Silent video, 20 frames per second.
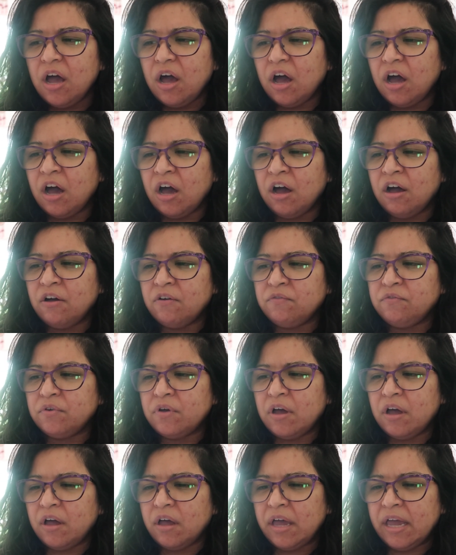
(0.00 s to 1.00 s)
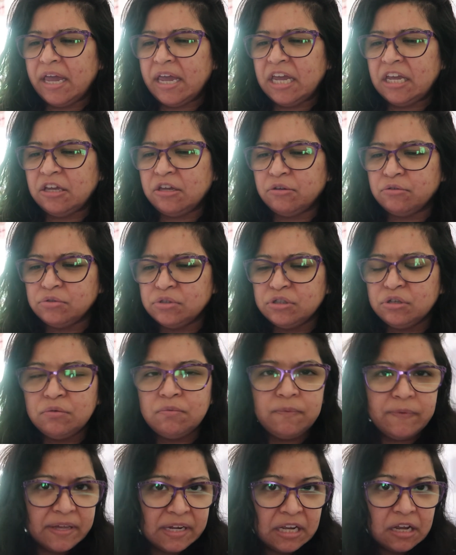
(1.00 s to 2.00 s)
of a YouTube
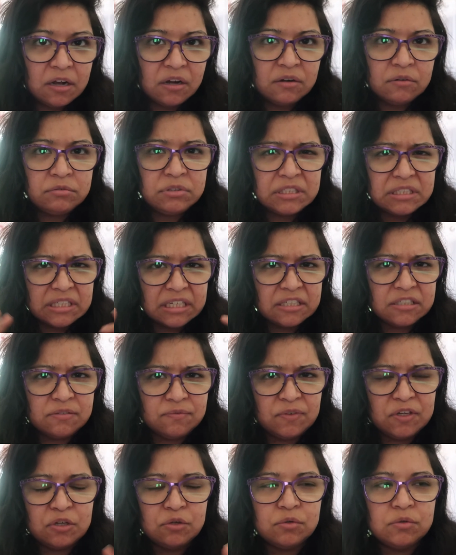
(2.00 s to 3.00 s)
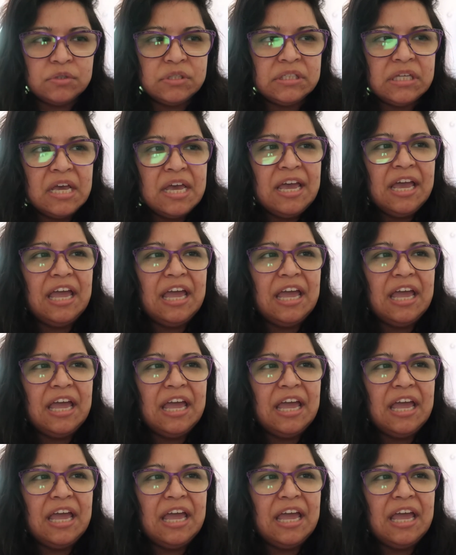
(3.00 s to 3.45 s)
video, 6 views,